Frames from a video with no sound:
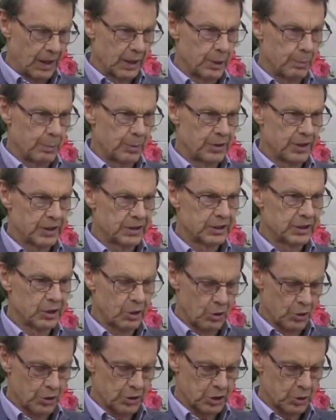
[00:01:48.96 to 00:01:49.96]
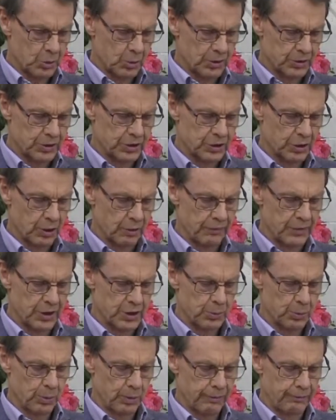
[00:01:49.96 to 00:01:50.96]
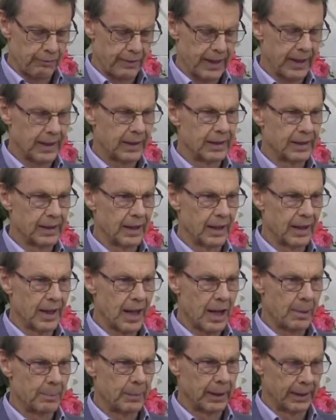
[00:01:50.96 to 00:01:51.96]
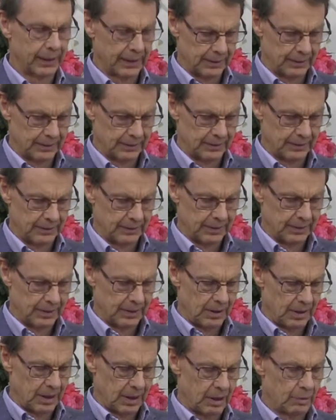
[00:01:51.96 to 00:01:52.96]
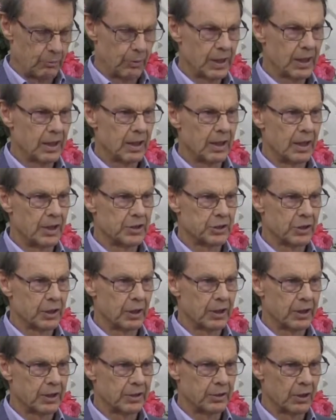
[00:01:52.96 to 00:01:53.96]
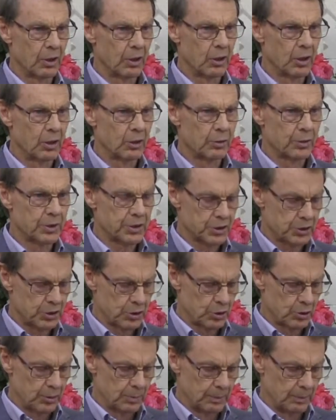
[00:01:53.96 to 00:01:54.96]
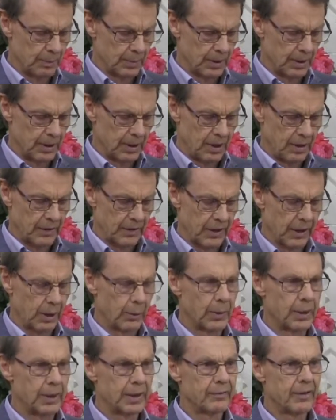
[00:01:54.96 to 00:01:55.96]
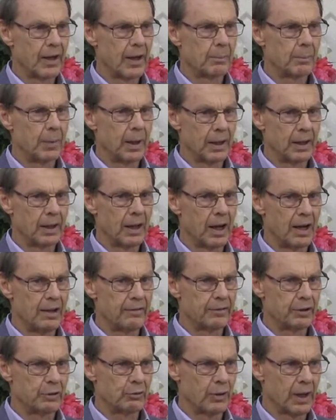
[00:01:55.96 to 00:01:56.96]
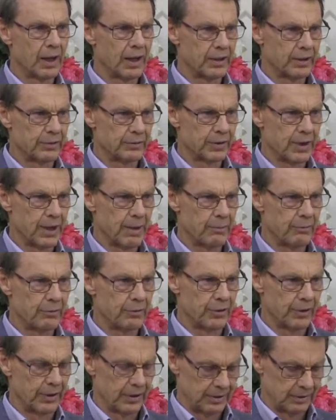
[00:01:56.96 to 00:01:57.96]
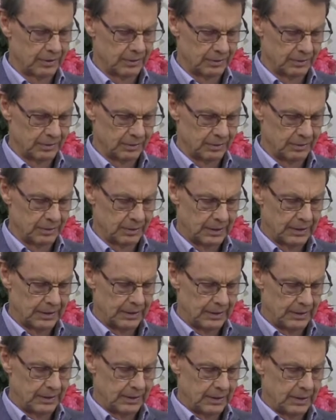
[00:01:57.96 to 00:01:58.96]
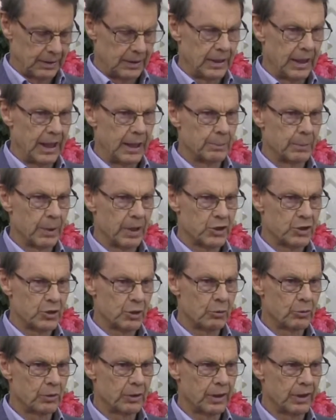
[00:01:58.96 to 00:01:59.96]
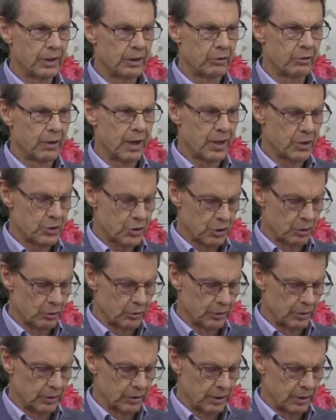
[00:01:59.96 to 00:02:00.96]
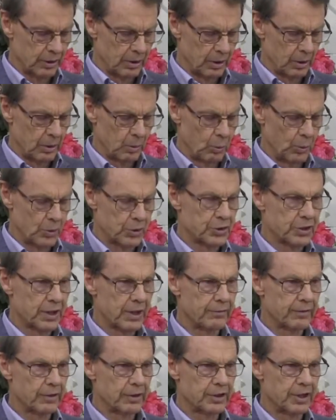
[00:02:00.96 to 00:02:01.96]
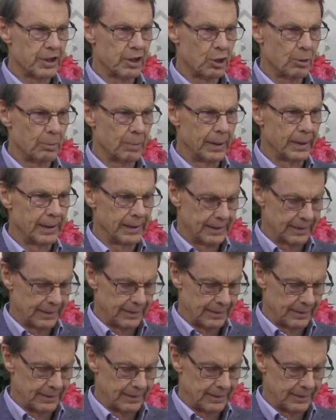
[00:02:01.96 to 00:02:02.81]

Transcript: The predicted consequences of this were frankly alarming. I realized that I could no longer assume that I would live out my life in relative comfort, and my children and grandchildren would suffer terribly